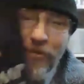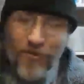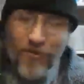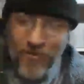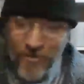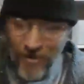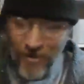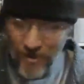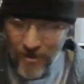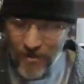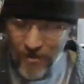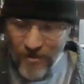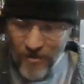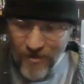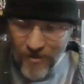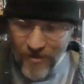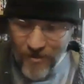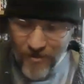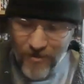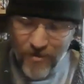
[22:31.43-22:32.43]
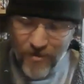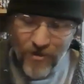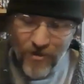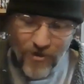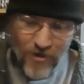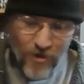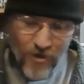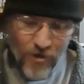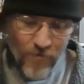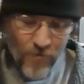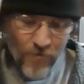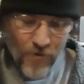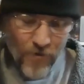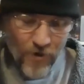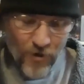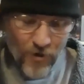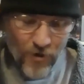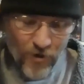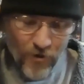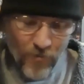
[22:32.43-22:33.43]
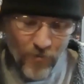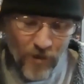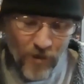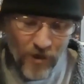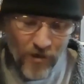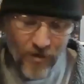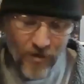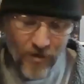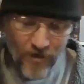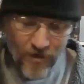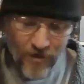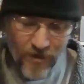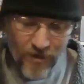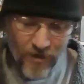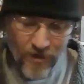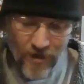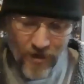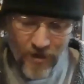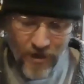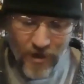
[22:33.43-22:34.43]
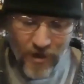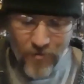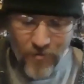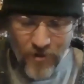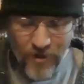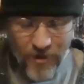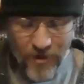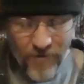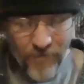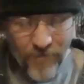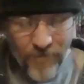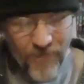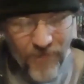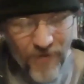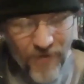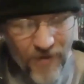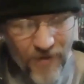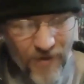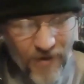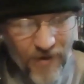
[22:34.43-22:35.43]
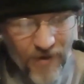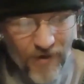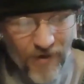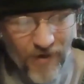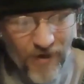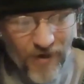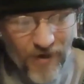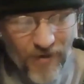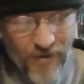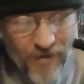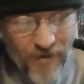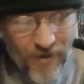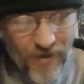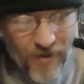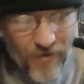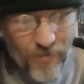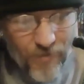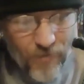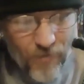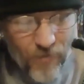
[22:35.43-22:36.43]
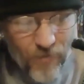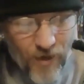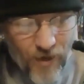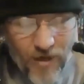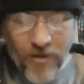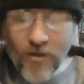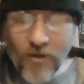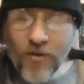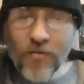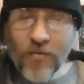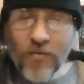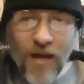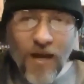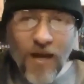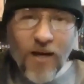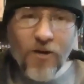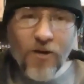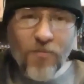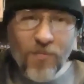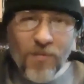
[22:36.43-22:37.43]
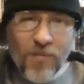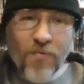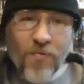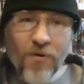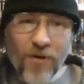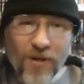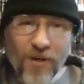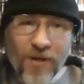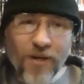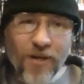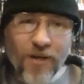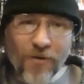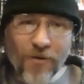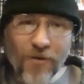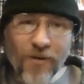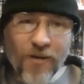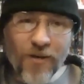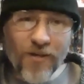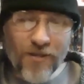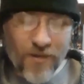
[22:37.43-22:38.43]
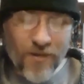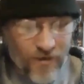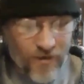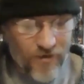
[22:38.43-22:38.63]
study of their manga and anime. And I thought, well, that could be pretty interesting.